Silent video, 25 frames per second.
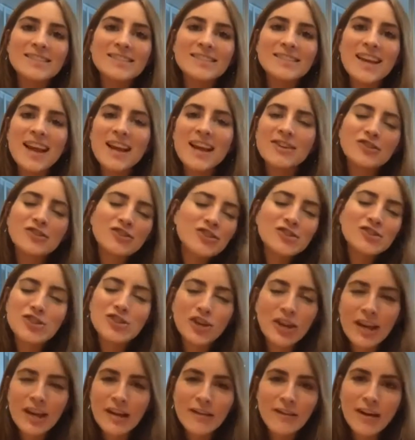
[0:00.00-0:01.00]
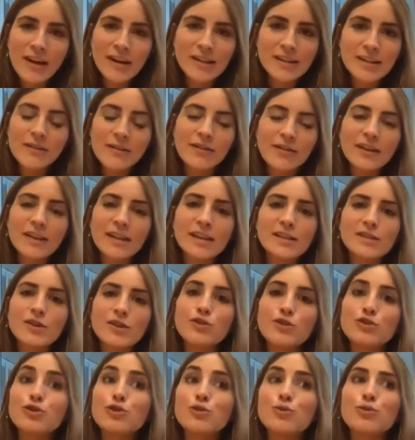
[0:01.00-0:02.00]
you'll just look at it very differently. So
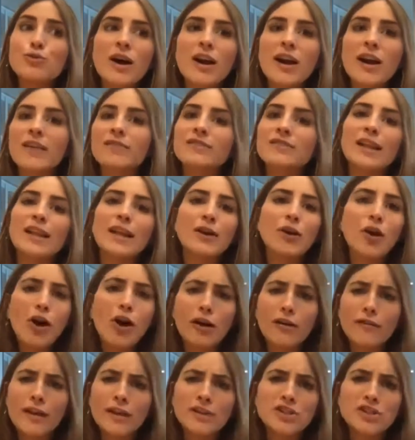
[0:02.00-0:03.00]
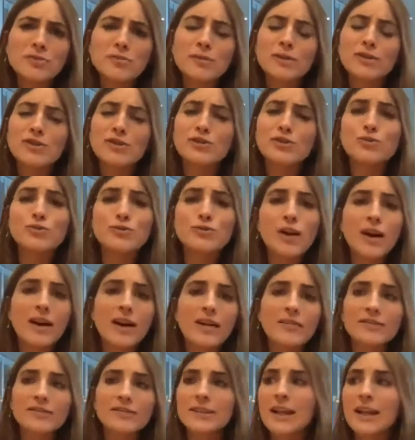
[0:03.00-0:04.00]
you do not have to like all vegetables. You do not
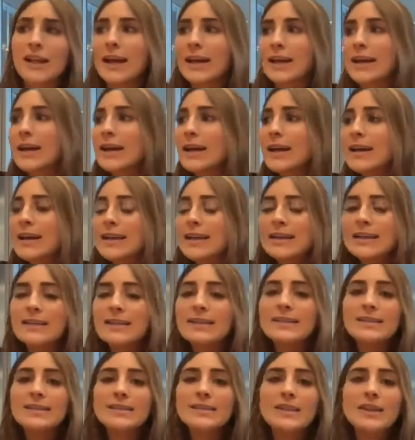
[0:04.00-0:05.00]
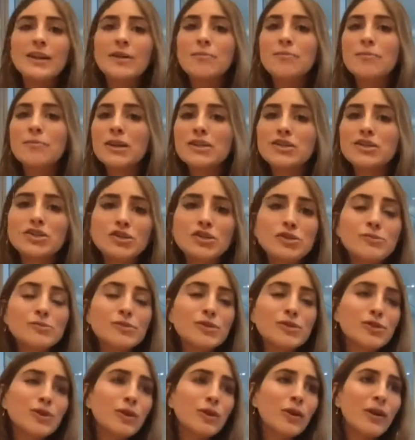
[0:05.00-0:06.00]
have to like,
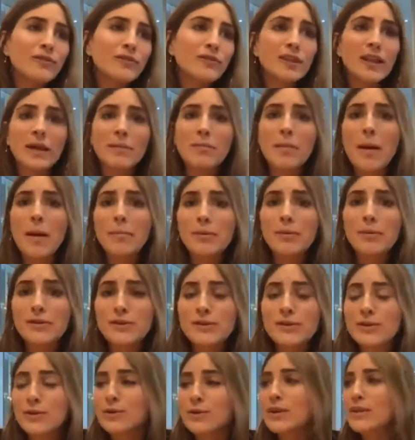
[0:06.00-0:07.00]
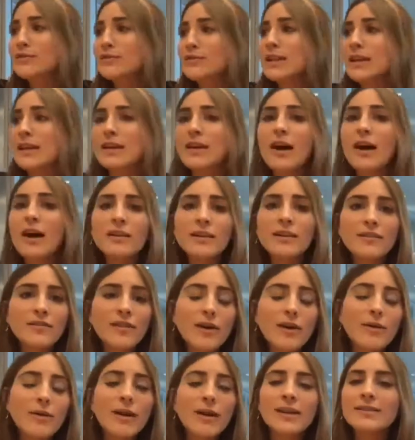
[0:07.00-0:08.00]
mushrooms. You don't have to like peppers. You don't have to like
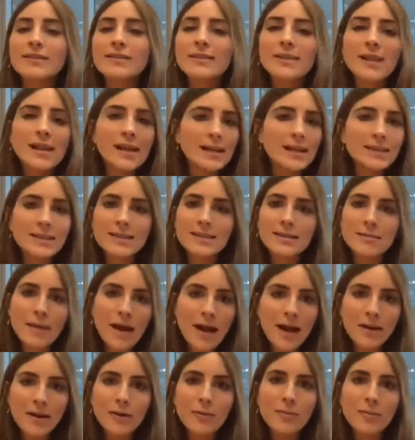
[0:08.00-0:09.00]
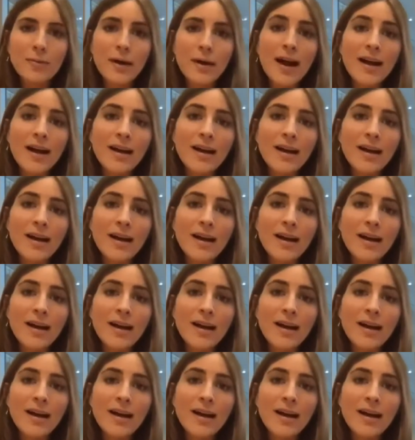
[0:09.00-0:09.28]
cauliflower. It's like, it doesn't matter, but